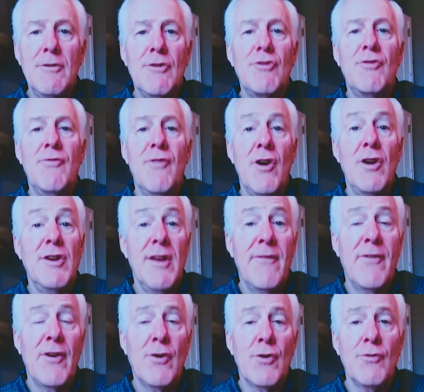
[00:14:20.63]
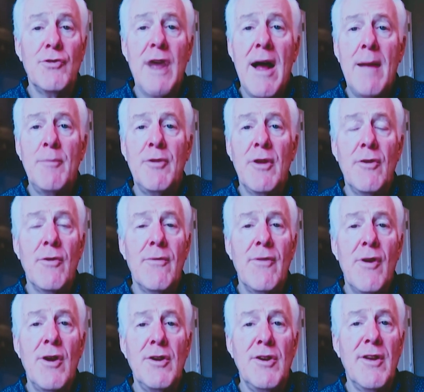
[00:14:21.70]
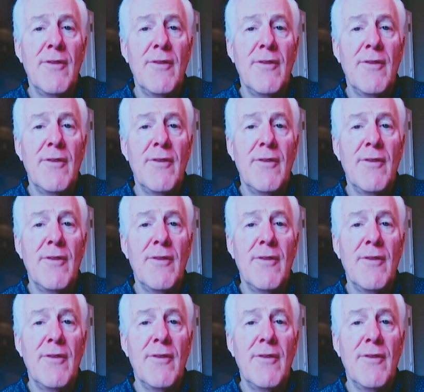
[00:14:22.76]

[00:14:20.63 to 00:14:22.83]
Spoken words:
just very difficult jobs under very